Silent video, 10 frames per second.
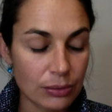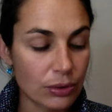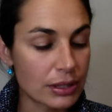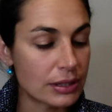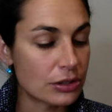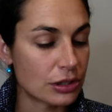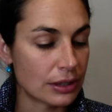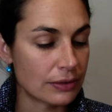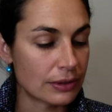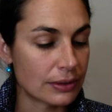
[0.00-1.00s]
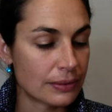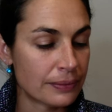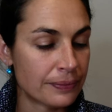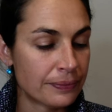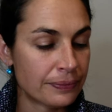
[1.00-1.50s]
what is achieved.
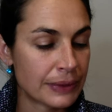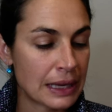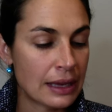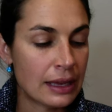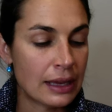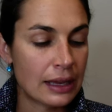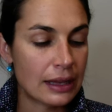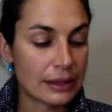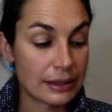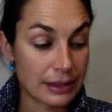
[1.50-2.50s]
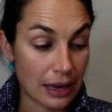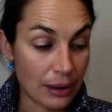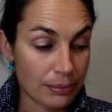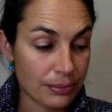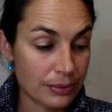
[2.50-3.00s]
This
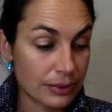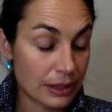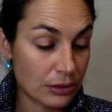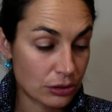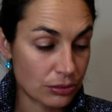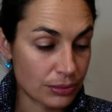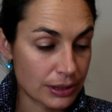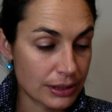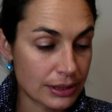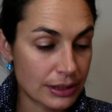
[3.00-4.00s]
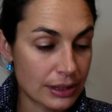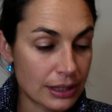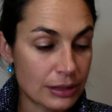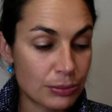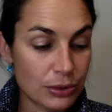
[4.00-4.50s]
gap in humans
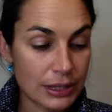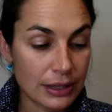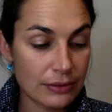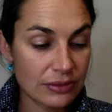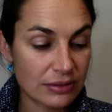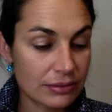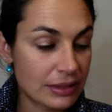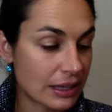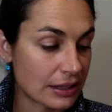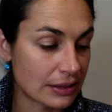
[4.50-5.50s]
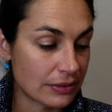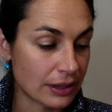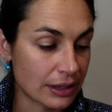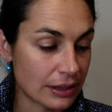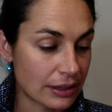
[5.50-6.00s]
is perceived
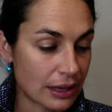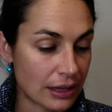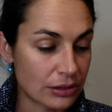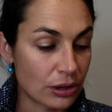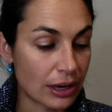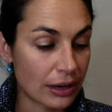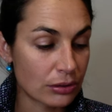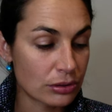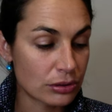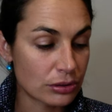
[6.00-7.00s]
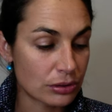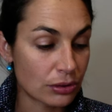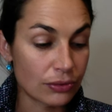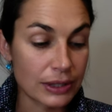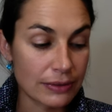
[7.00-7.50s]
negatively as the house
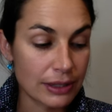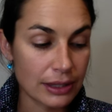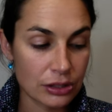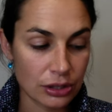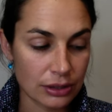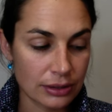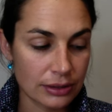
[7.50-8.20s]
of deviation.